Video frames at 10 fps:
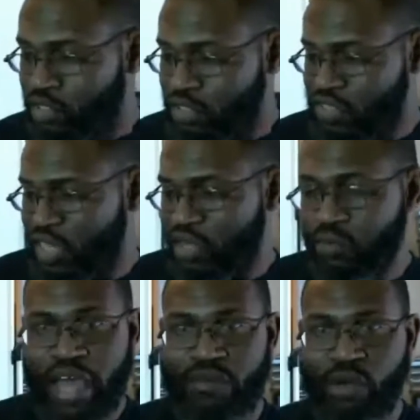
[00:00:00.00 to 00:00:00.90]
this
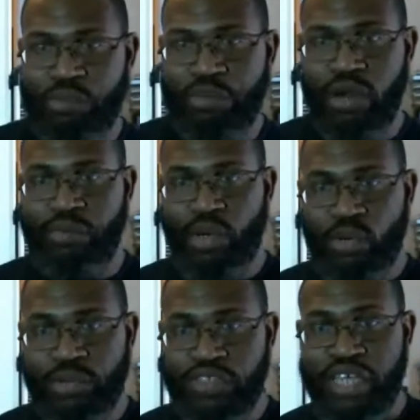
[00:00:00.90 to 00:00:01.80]
kid would have on a pair of
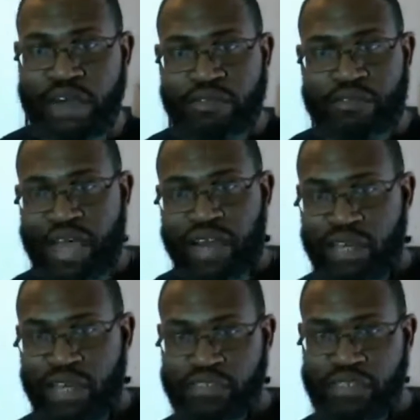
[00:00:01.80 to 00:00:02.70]
Pumas, he had the fat
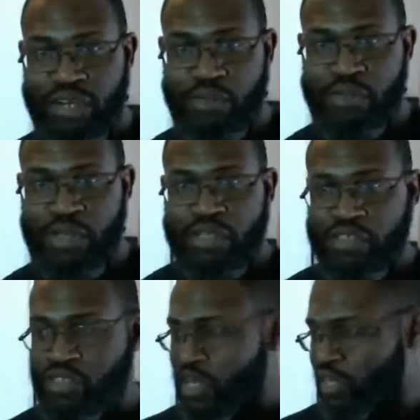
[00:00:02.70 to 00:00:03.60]
laces in them.
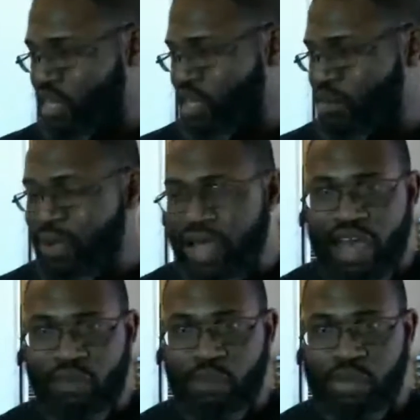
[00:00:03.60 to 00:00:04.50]
This other kid might
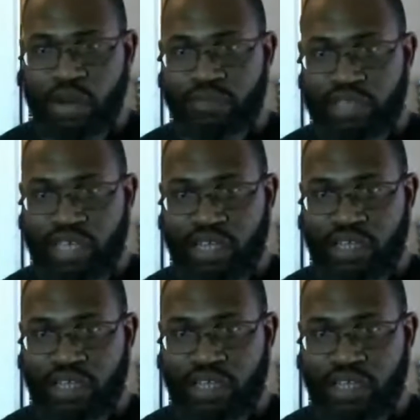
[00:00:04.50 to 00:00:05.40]
have on a pair of
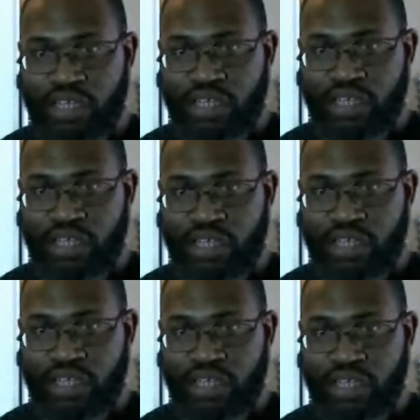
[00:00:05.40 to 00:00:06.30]
Adidas, he had the fat
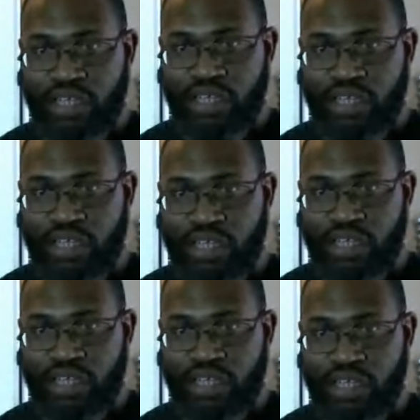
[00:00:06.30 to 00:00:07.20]
laces in them. You know,
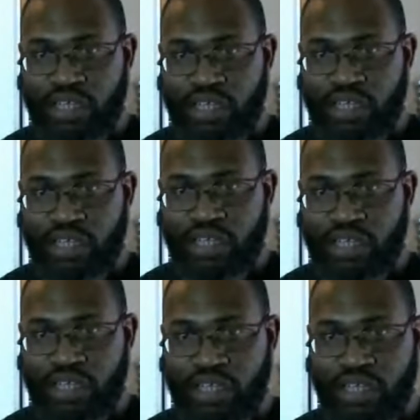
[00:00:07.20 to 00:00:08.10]
at the beginning of
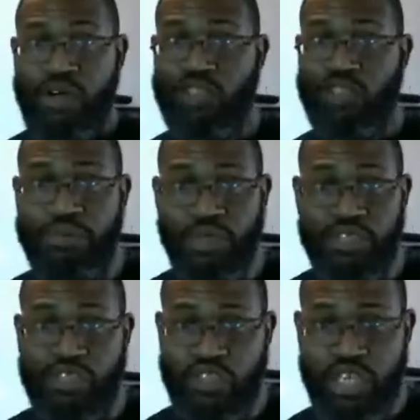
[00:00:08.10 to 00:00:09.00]
hip-hop culture
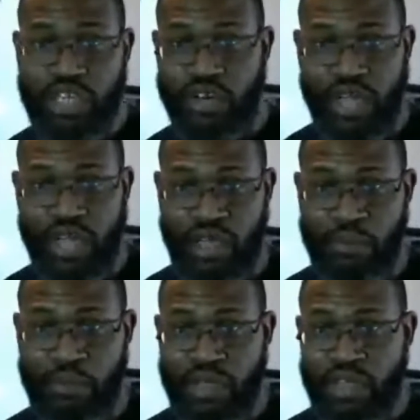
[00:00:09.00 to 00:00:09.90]
built a sneaker
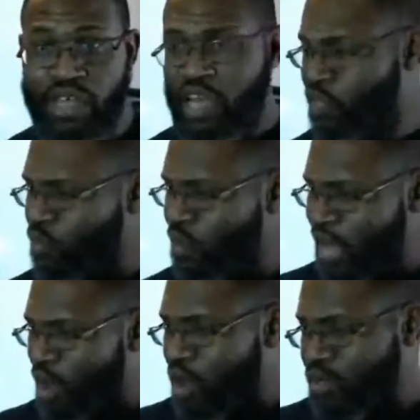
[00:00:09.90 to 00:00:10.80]
game, and you
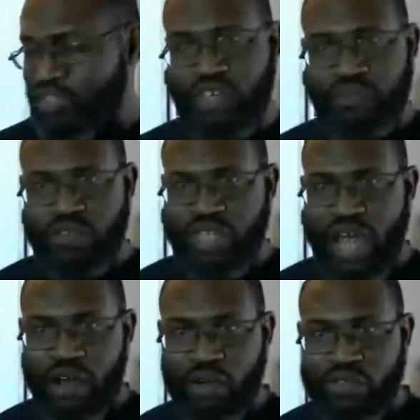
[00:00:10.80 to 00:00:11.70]
had all these different
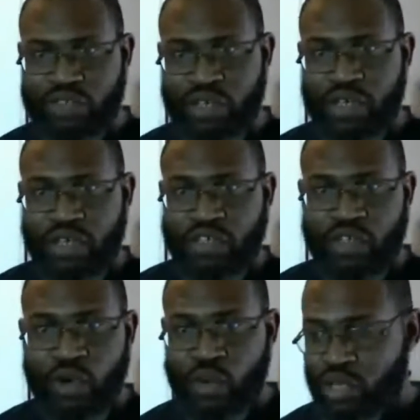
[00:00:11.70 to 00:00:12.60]
styles.
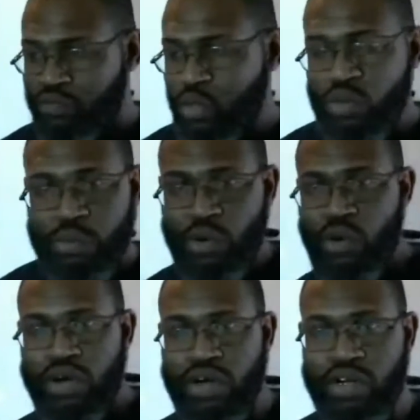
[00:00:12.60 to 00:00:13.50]
So if you were poor